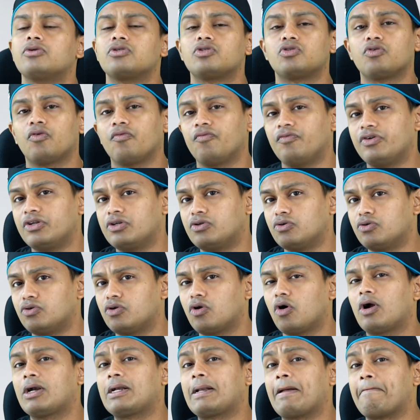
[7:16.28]
So we do
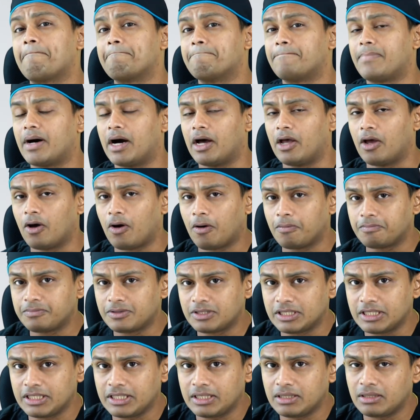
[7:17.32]
not
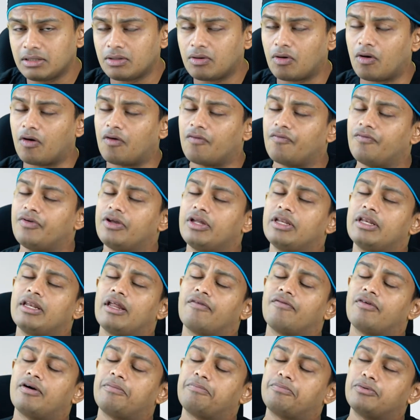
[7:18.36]
biopsy, or we
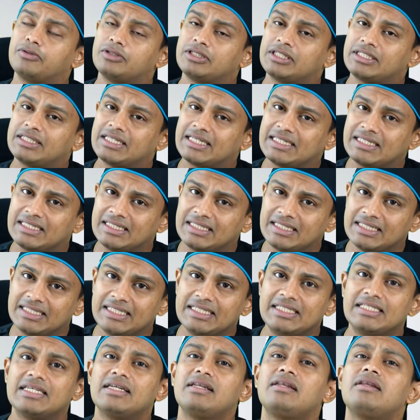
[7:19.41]
never put in a
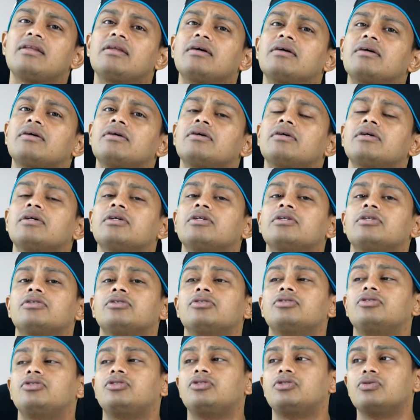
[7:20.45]
needle
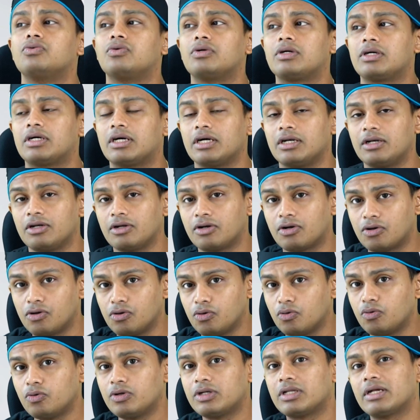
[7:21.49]
to
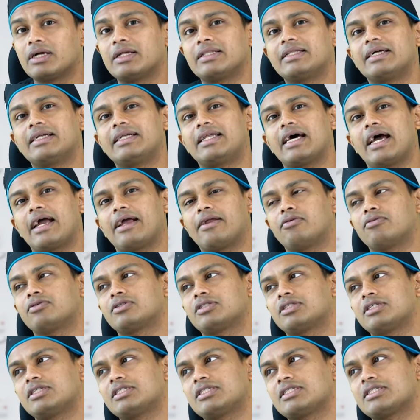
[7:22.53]
conclude the
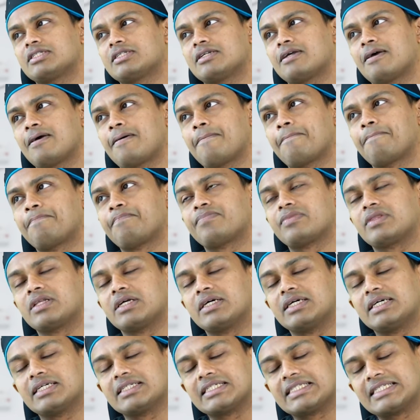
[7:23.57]
diagnosis.
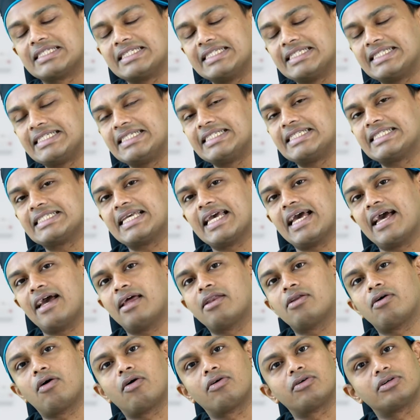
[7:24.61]
A CT
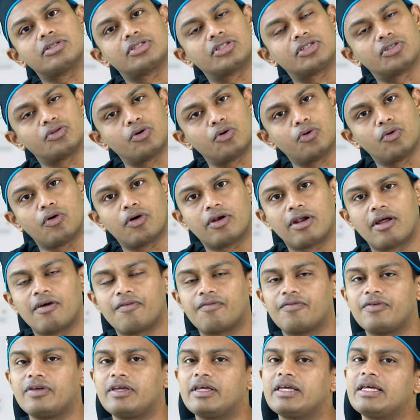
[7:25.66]
scan or a
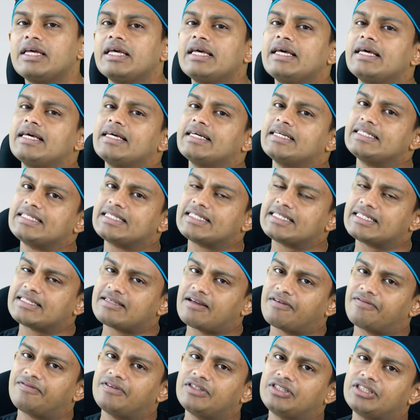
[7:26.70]
sonography is
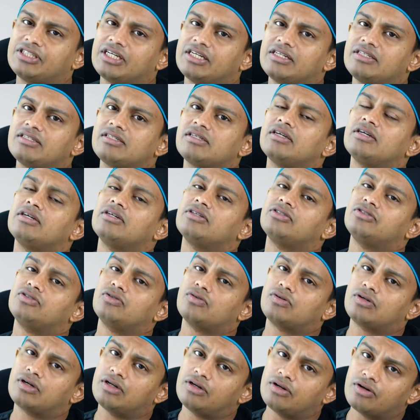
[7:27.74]
sufficient
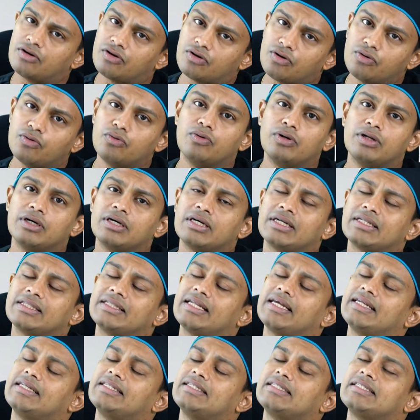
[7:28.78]
to conclude
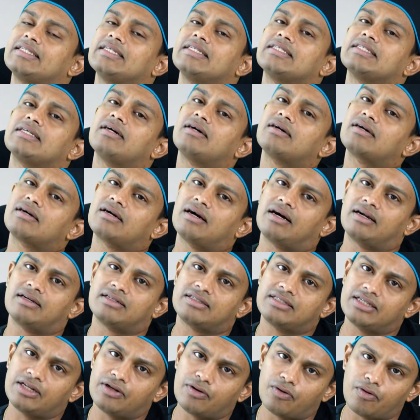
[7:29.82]
that this is a
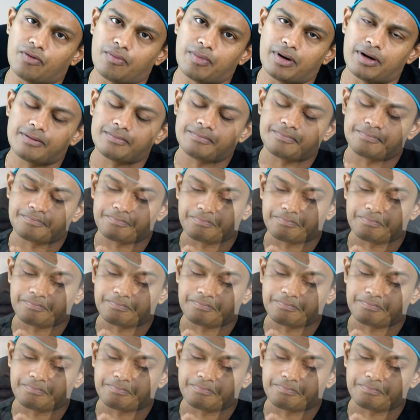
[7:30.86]
carcinoma.